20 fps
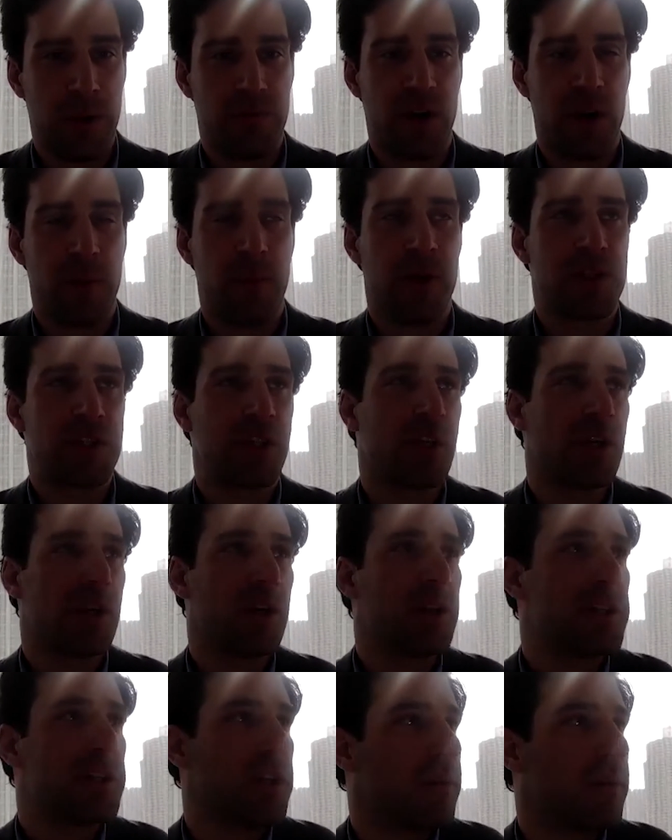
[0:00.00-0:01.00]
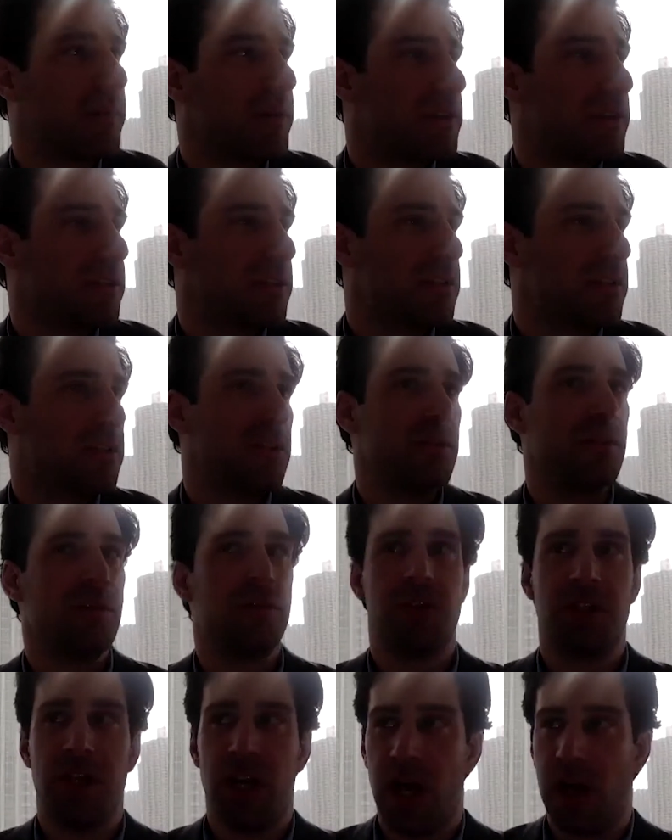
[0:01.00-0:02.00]
very much encourage in our business to do the
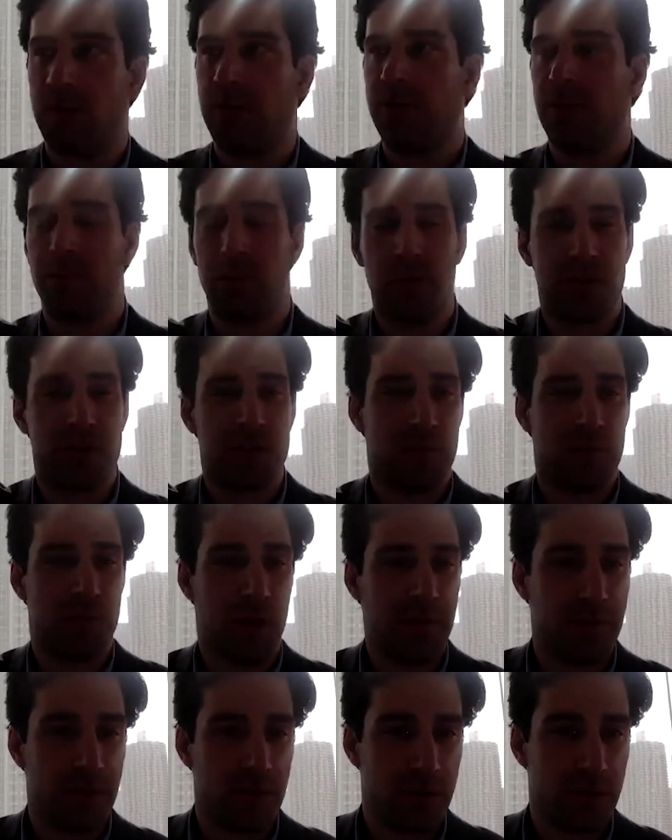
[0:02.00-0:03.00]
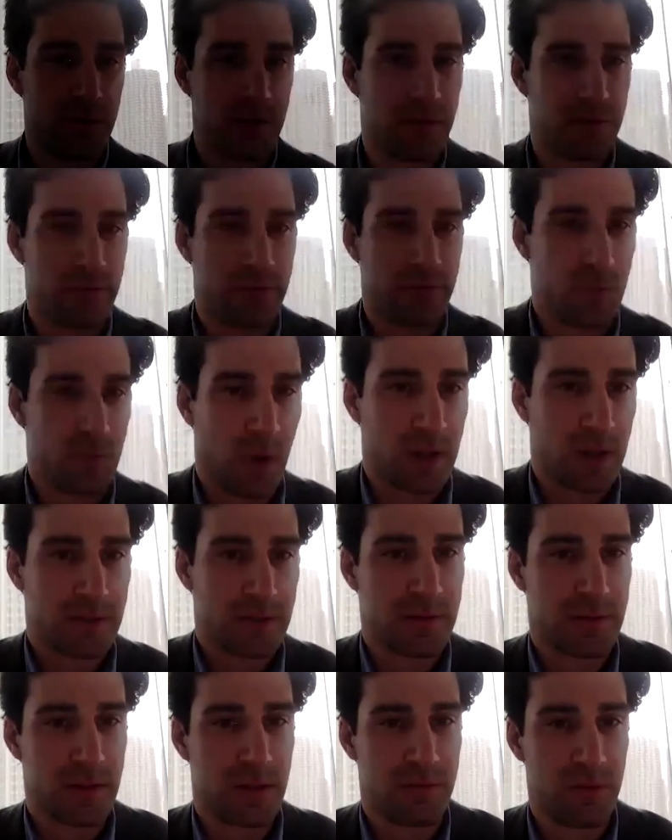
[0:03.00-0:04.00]
job of the person above you if you want
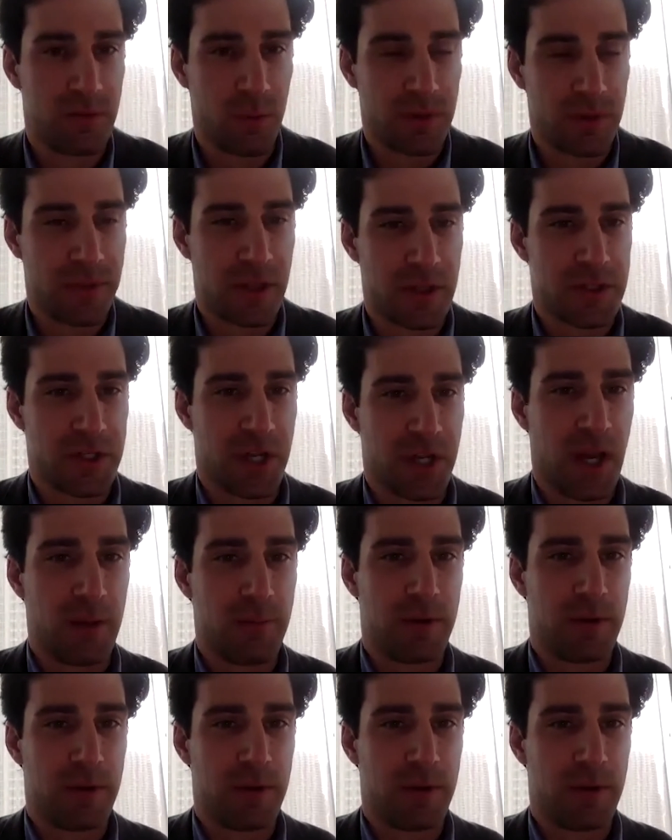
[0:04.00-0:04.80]
that job.